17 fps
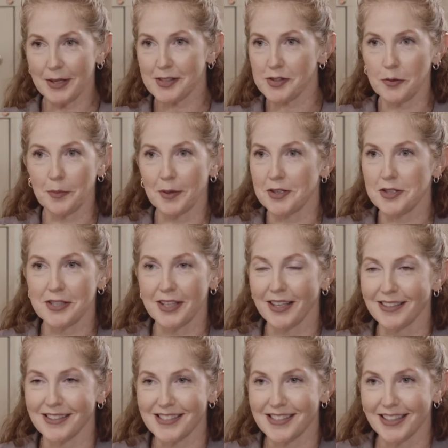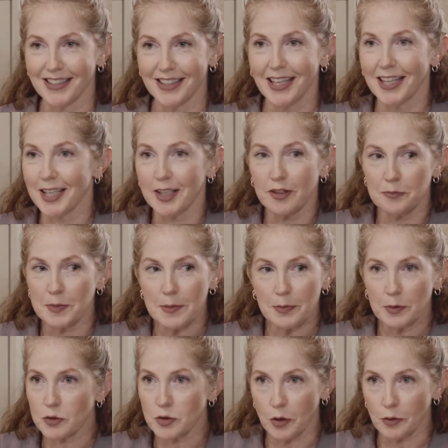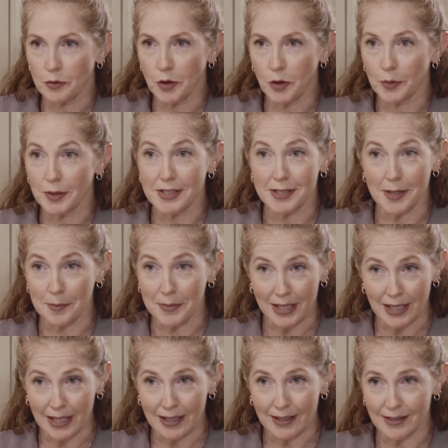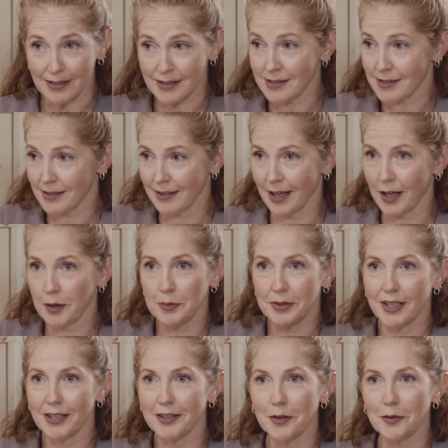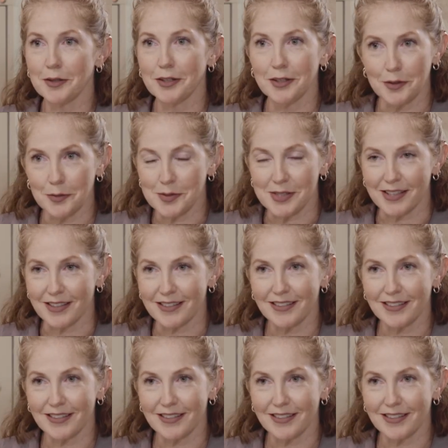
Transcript: makes so much sense. If people don't know what something is, how would they know to use it?